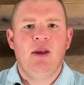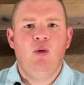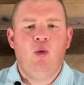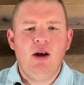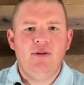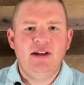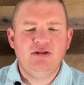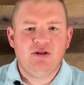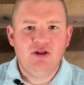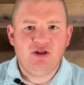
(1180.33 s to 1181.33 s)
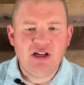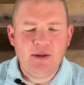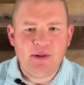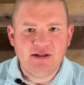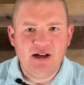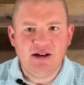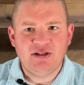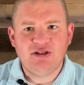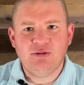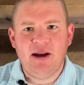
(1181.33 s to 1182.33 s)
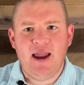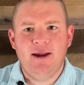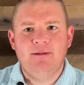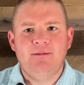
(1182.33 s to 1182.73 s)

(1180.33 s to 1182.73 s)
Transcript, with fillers: one of his or her sheep has gone astray.